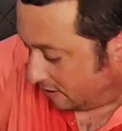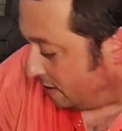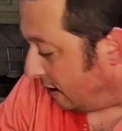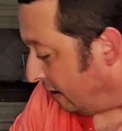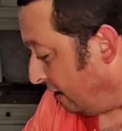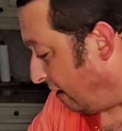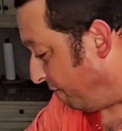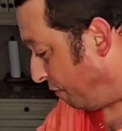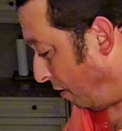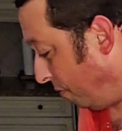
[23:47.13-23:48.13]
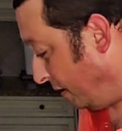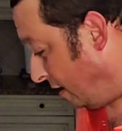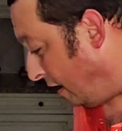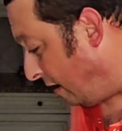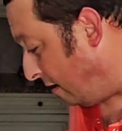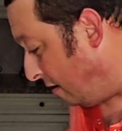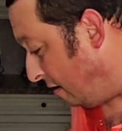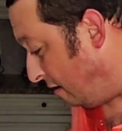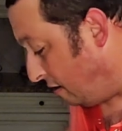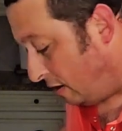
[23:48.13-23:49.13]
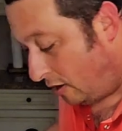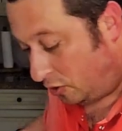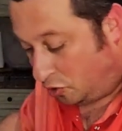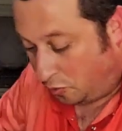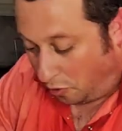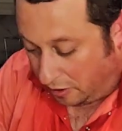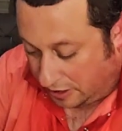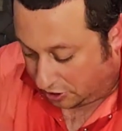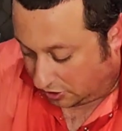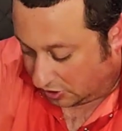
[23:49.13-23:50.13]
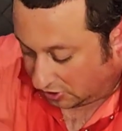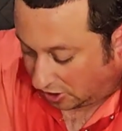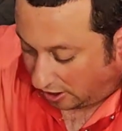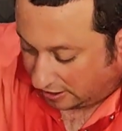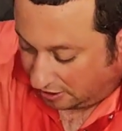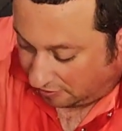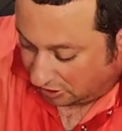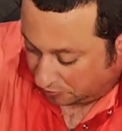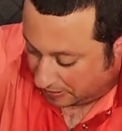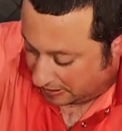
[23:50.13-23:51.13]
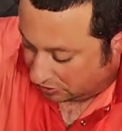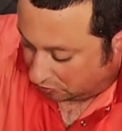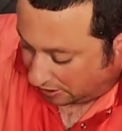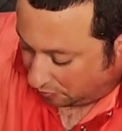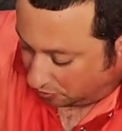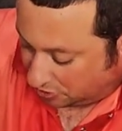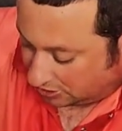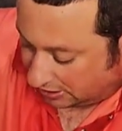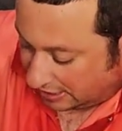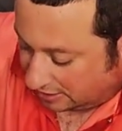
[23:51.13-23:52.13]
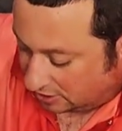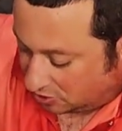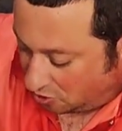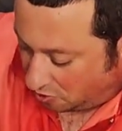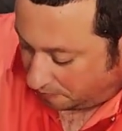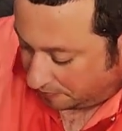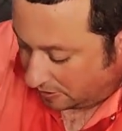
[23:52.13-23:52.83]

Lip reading: I think I've probably got 2 more additions of stock here in this pan, so I will just let this go.